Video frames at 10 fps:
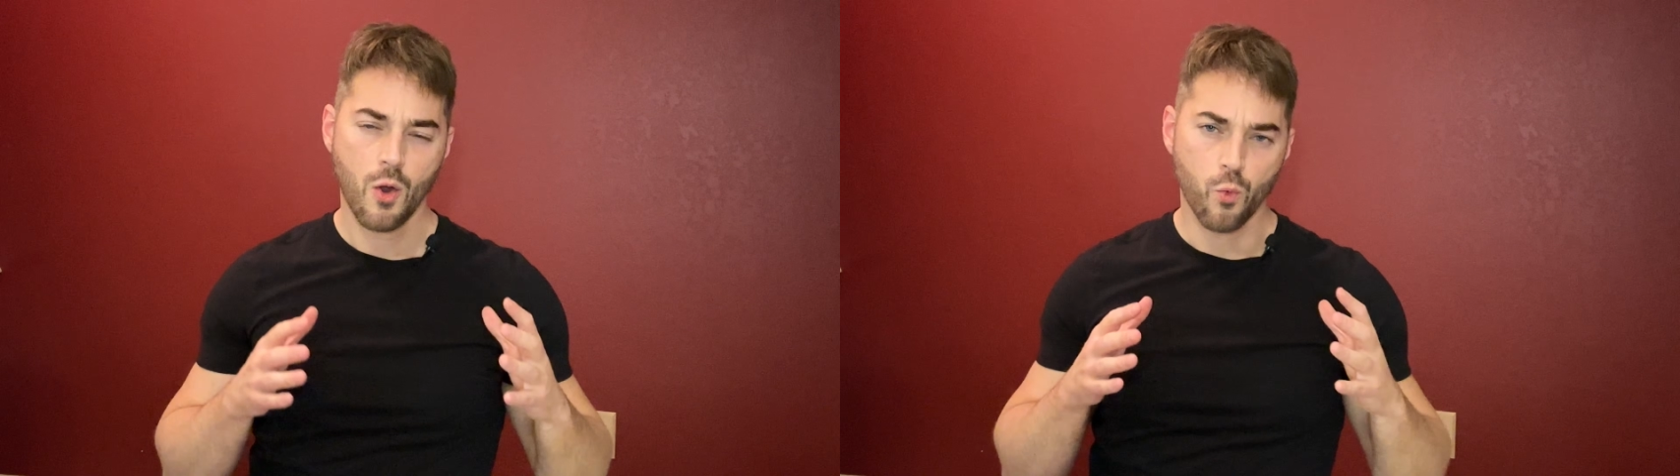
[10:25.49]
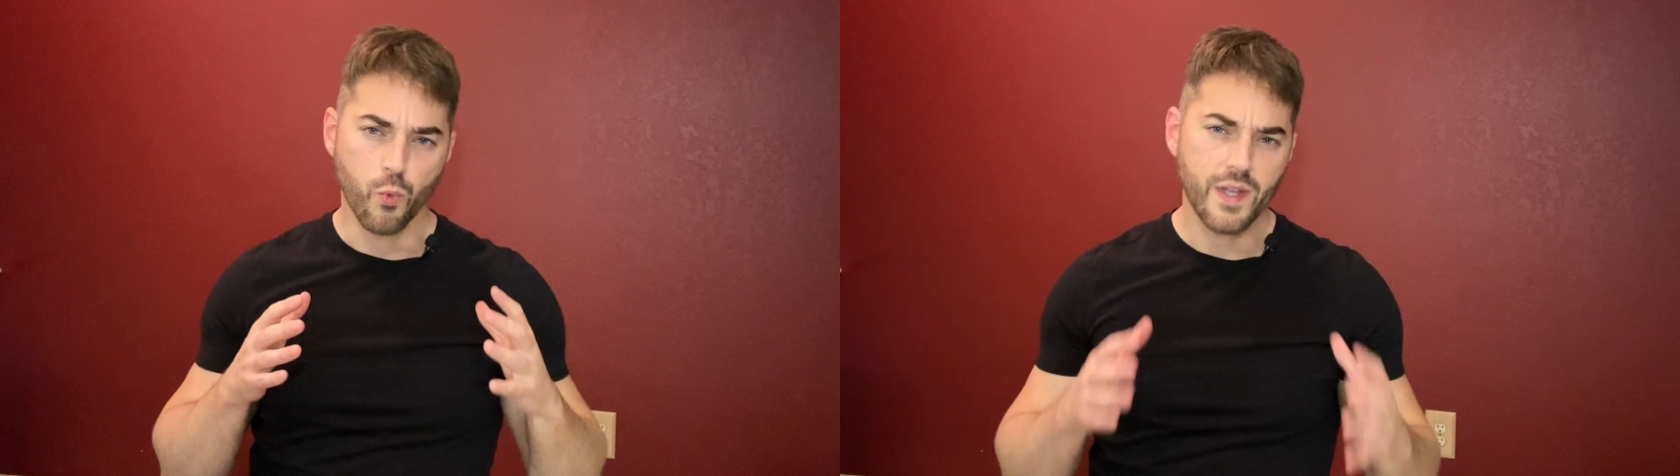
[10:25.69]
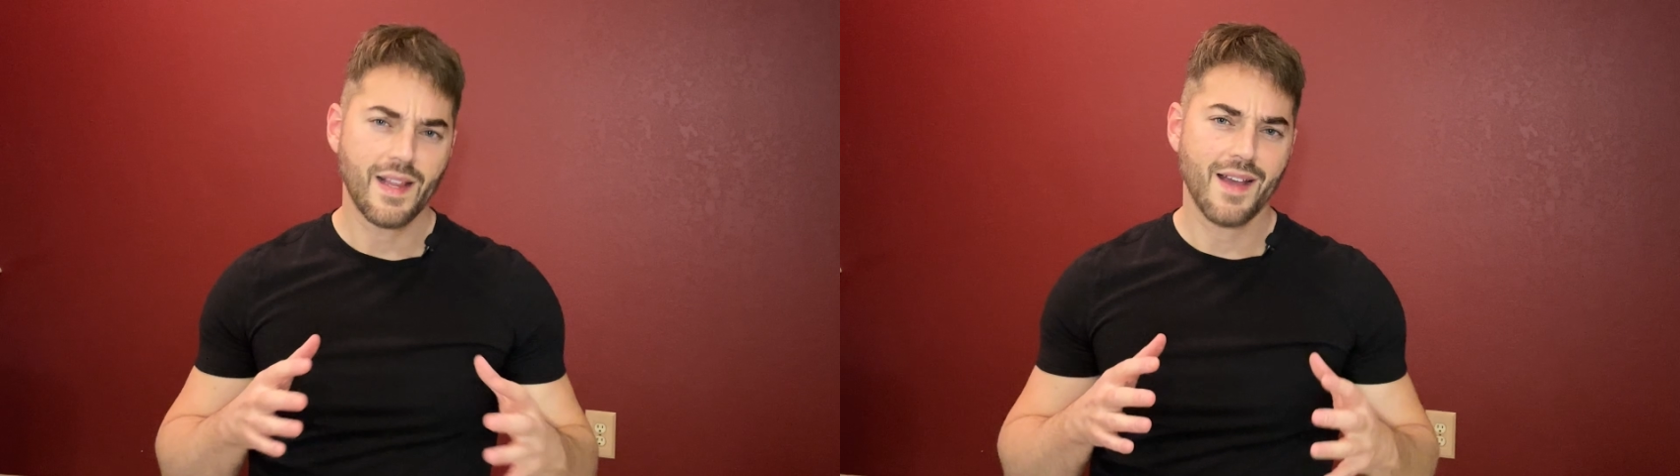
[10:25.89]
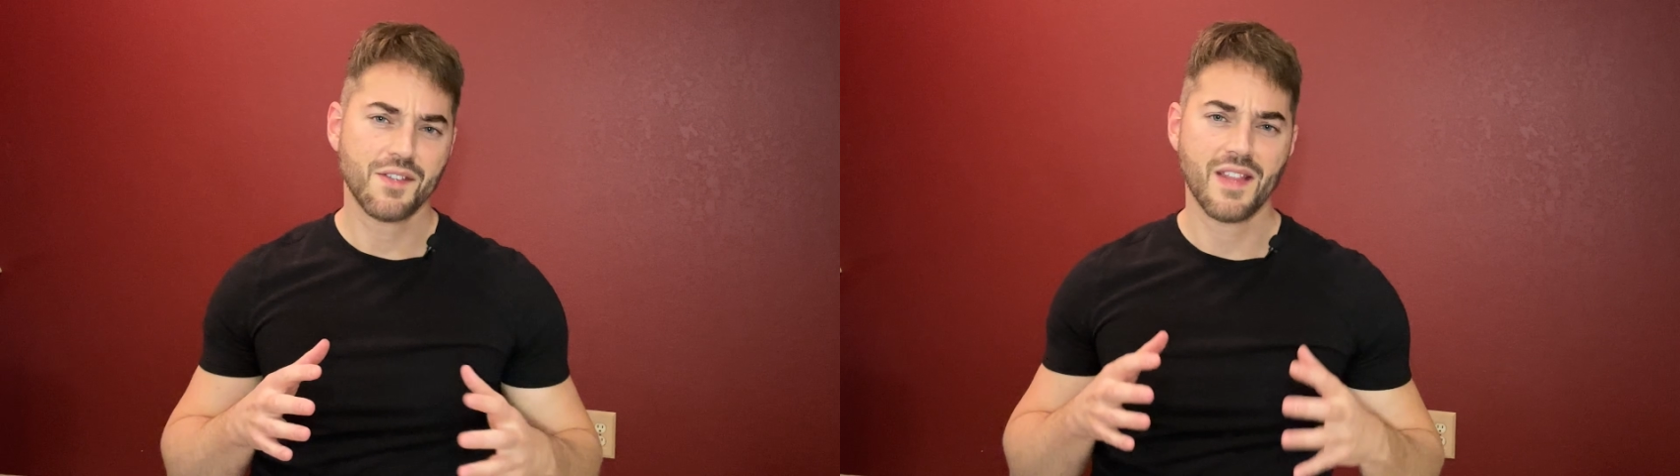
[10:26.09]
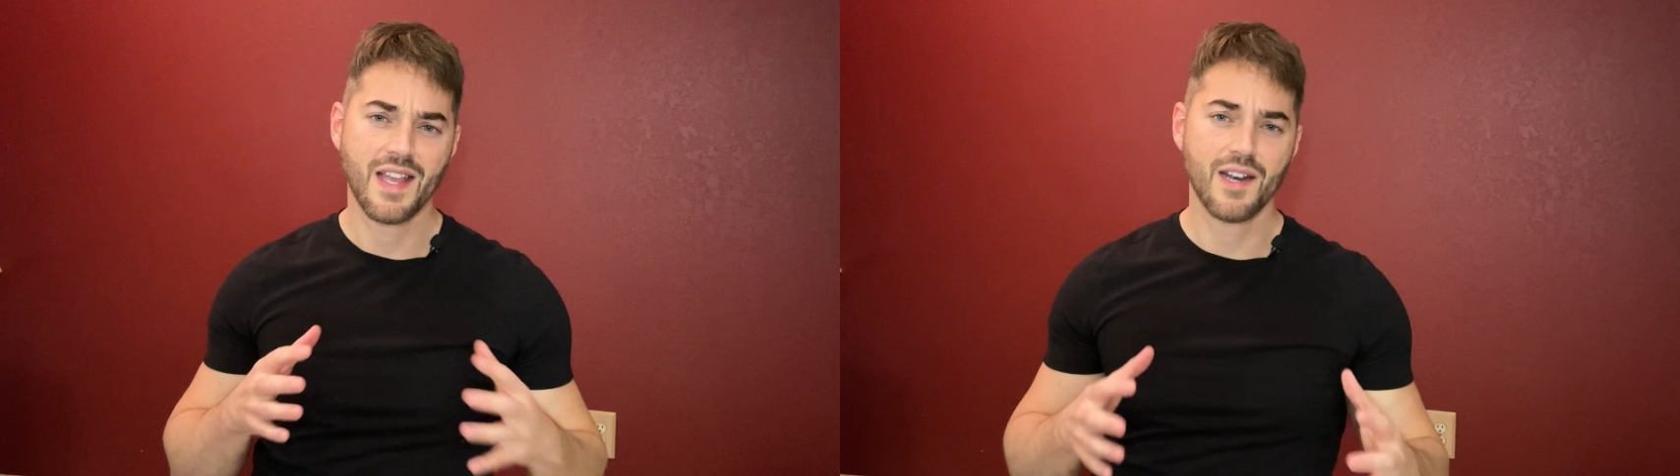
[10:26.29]
Realize
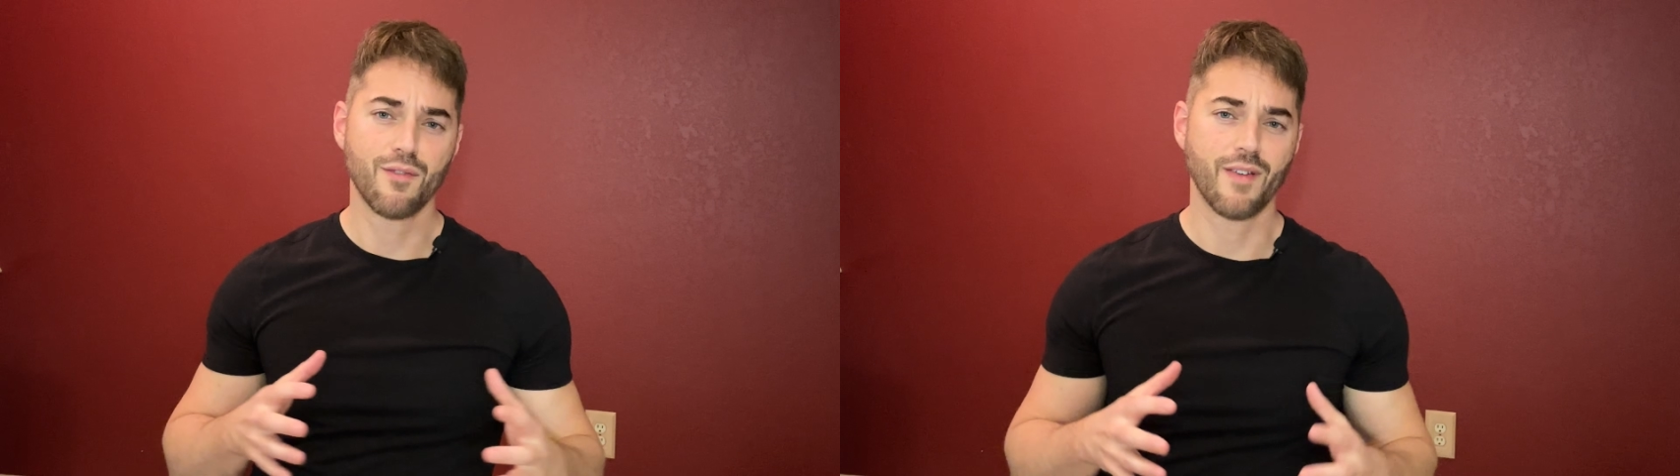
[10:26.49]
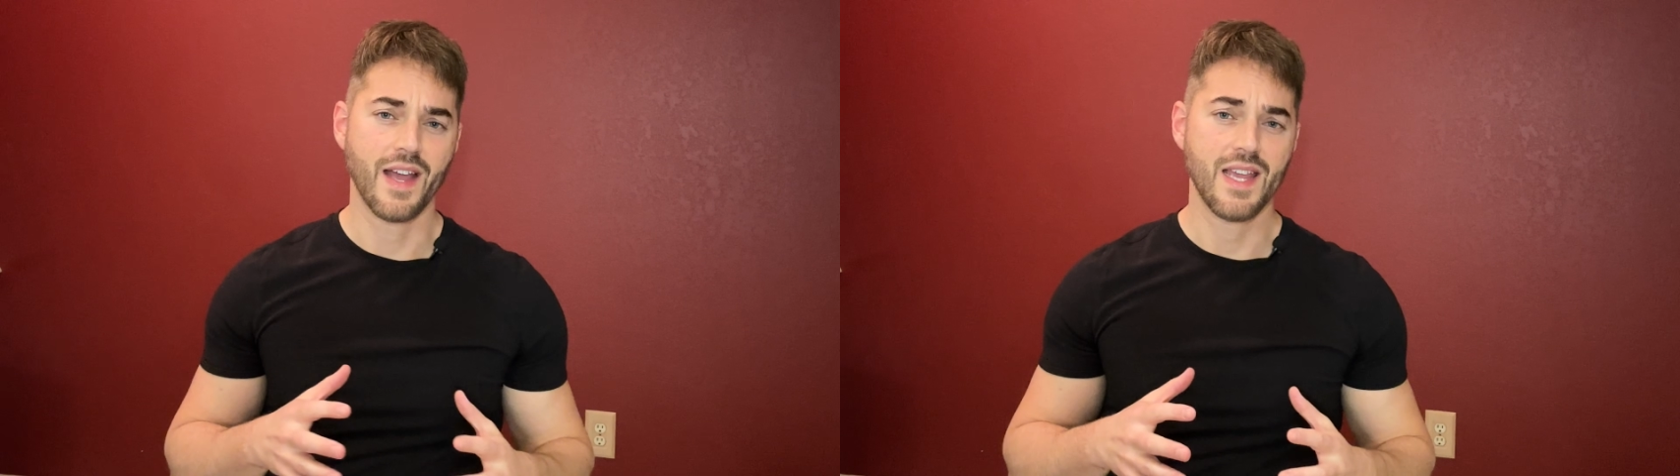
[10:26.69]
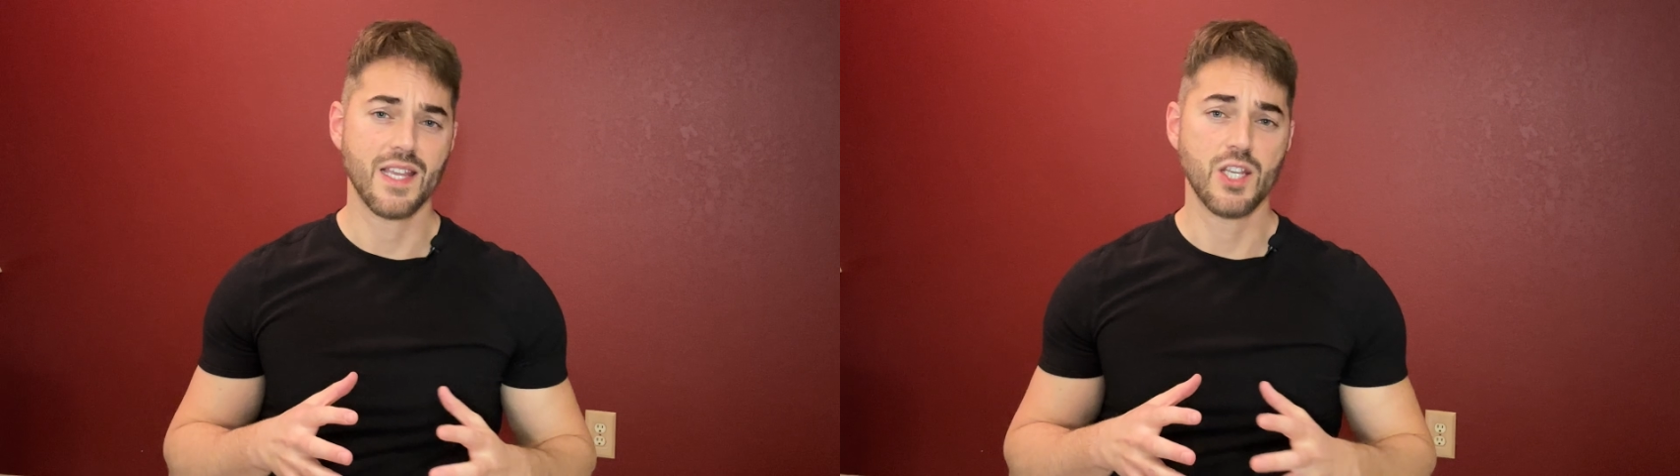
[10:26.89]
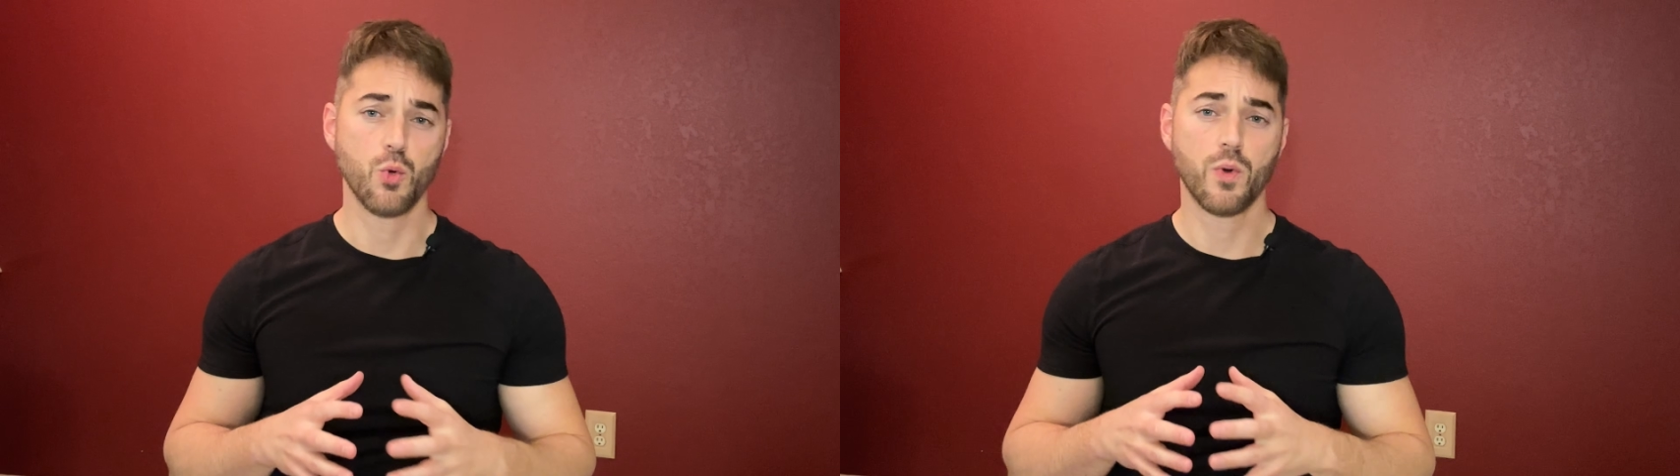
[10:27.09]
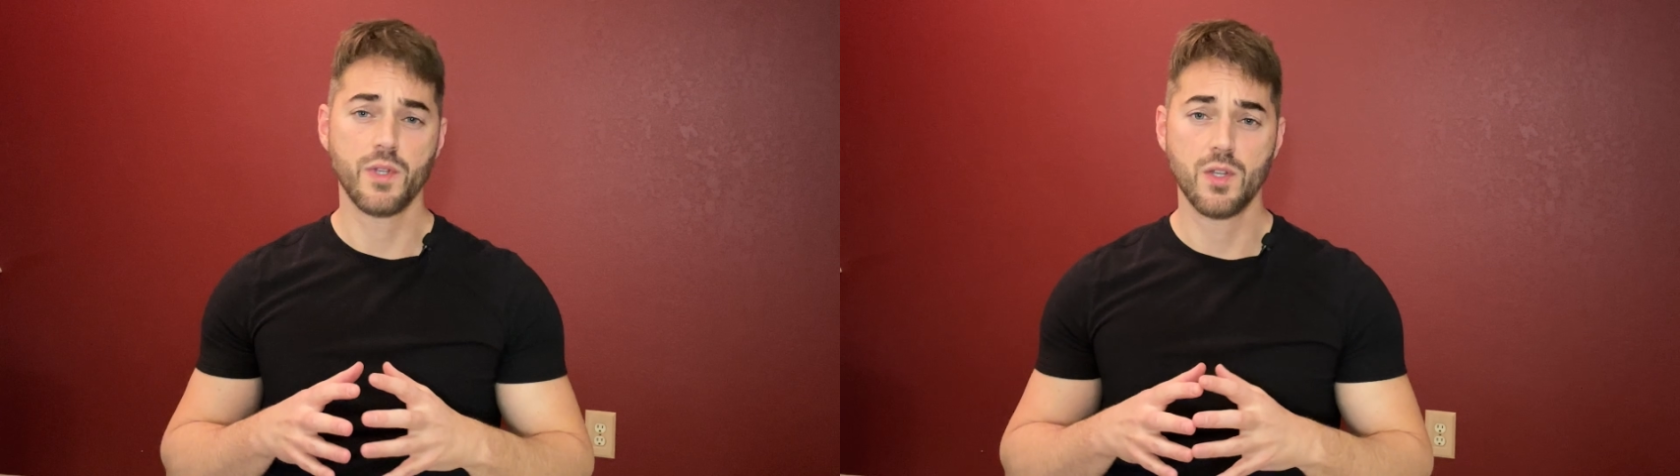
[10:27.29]
that in a fight you
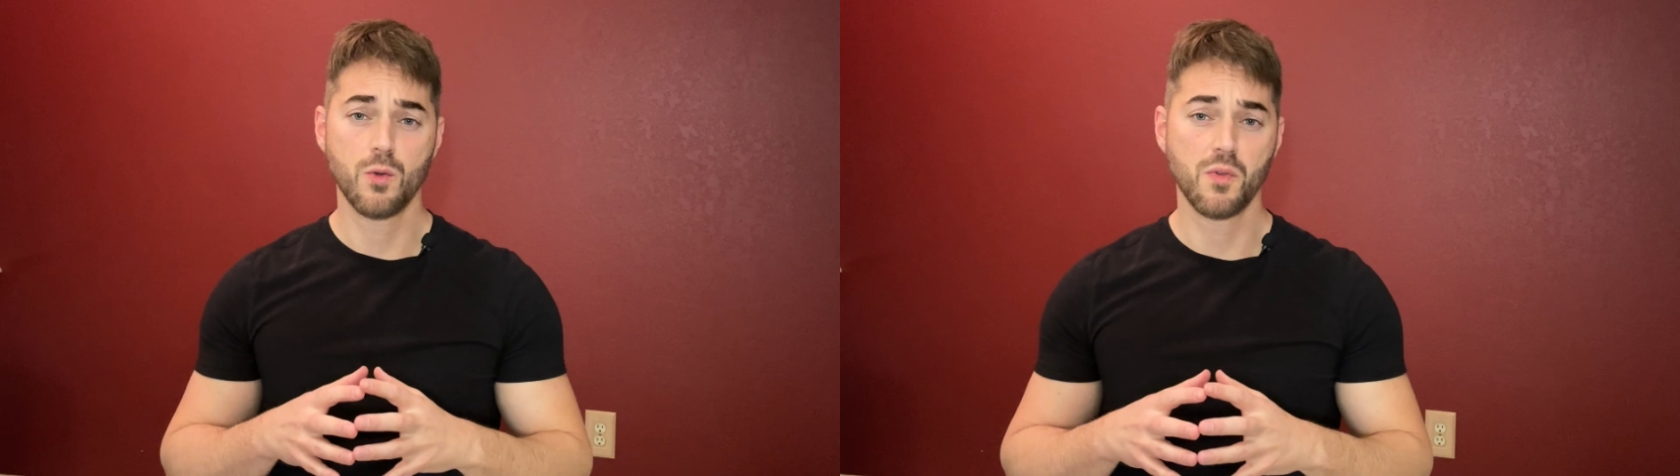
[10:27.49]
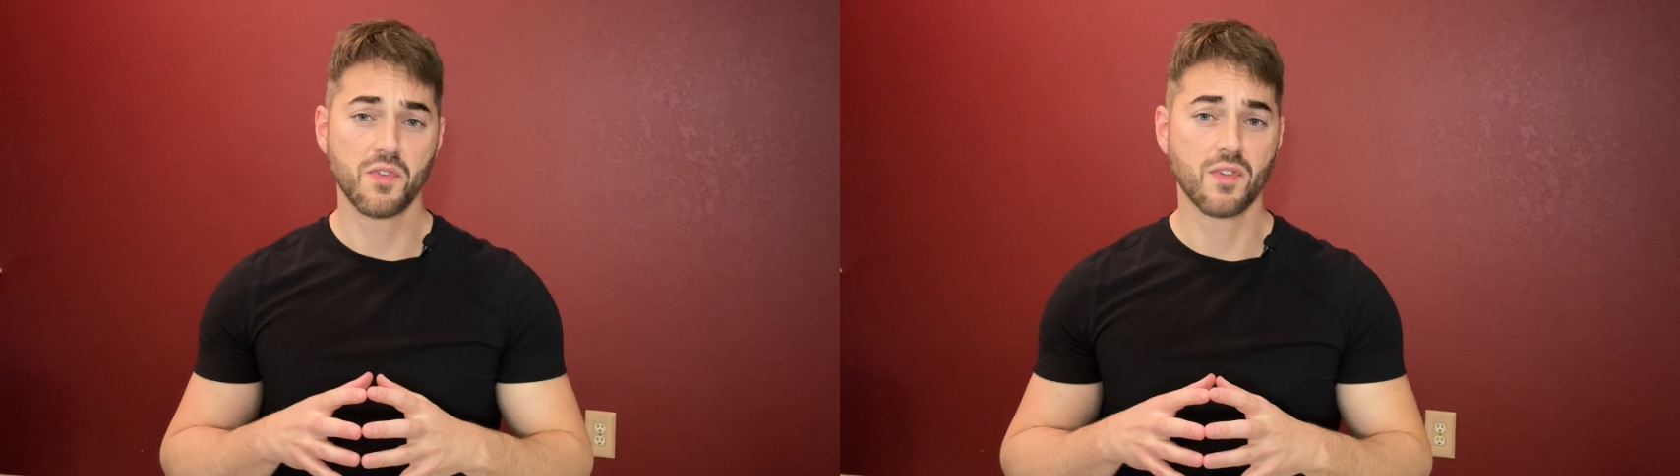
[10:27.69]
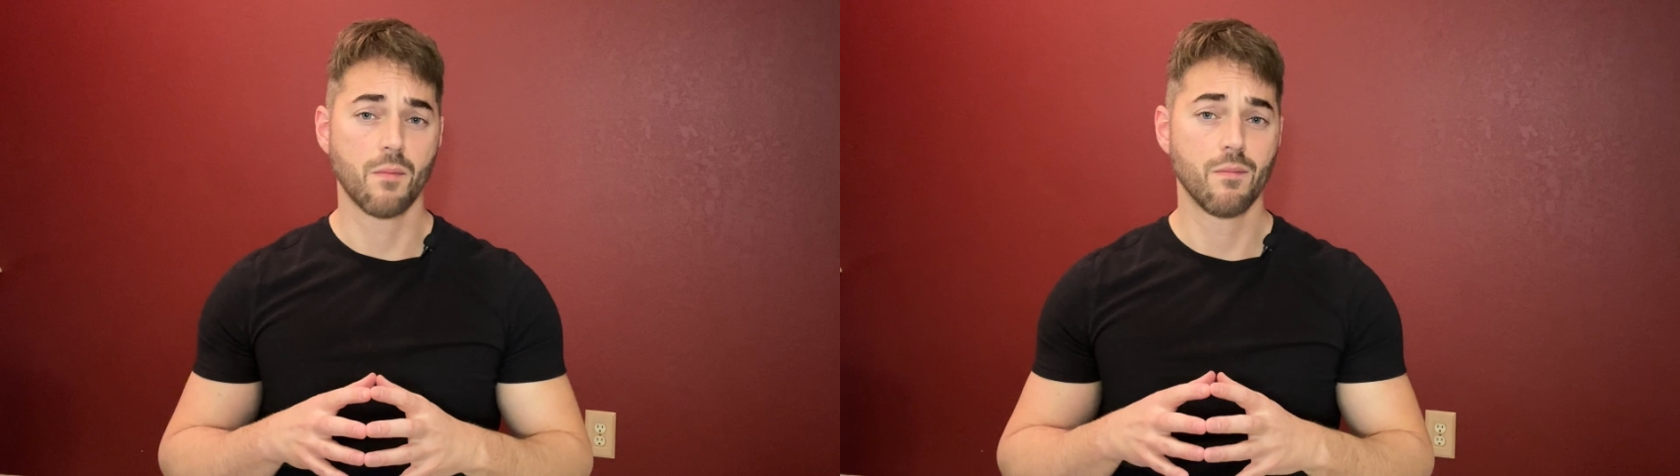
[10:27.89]
will use